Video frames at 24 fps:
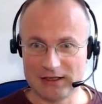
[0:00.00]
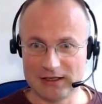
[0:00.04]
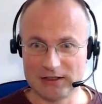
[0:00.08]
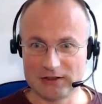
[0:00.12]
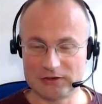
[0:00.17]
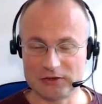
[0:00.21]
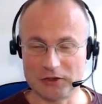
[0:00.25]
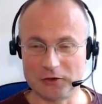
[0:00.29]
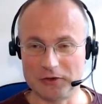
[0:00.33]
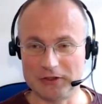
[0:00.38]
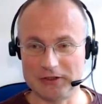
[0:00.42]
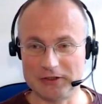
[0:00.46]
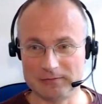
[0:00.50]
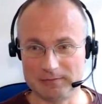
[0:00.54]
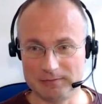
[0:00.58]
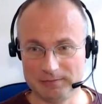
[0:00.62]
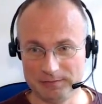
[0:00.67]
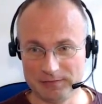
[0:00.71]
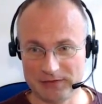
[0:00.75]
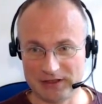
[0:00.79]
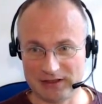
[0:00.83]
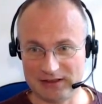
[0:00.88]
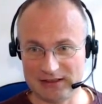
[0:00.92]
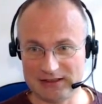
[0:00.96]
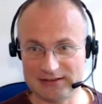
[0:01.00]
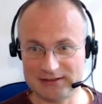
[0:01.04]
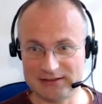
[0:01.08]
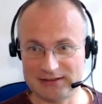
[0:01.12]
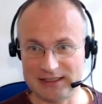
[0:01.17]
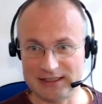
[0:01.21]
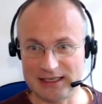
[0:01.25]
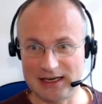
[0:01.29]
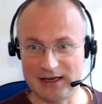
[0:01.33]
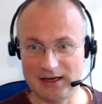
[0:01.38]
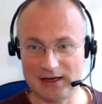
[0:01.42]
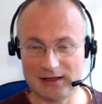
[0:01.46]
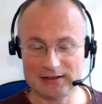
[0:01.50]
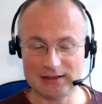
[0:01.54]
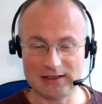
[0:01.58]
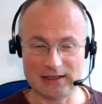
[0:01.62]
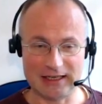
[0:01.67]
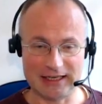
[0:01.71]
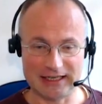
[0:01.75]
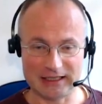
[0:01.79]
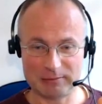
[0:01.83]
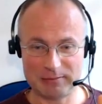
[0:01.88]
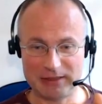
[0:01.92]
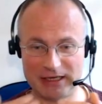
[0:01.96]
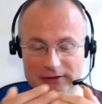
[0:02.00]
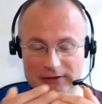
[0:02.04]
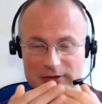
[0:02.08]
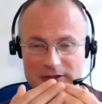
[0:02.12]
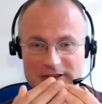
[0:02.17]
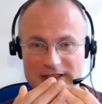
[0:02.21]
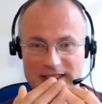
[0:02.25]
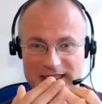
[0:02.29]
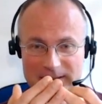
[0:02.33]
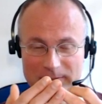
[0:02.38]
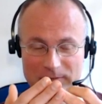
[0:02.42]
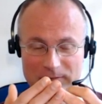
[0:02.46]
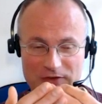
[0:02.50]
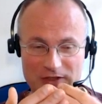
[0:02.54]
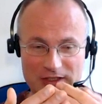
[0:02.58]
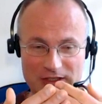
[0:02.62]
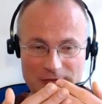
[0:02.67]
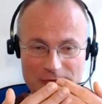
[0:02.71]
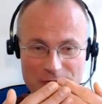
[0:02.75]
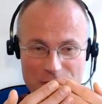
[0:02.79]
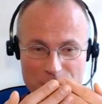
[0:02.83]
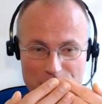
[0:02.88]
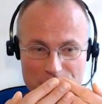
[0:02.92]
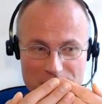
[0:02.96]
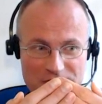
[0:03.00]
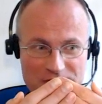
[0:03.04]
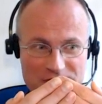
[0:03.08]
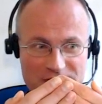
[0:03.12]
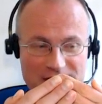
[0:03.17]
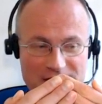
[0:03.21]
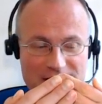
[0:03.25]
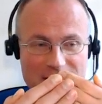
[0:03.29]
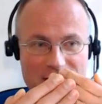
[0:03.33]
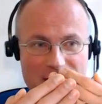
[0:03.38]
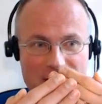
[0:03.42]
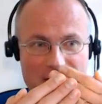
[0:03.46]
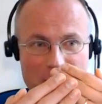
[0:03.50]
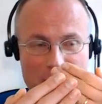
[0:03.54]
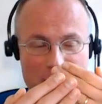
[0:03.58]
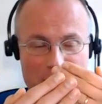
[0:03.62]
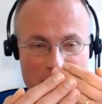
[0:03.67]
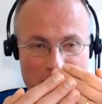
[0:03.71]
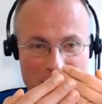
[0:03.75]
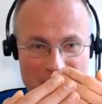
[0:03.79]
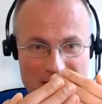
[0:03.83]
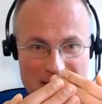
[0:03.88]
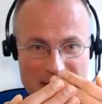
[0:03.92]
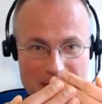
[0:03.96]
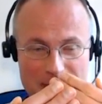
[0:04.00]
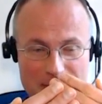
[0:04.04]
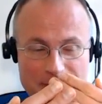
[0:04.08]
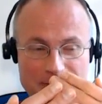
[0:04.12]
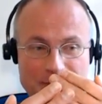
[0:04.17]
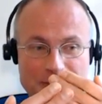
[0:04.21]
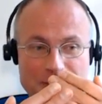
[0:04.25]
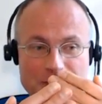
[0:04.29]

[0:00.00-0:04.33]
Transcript: So in these Dehane-like paradigms, if you present the prime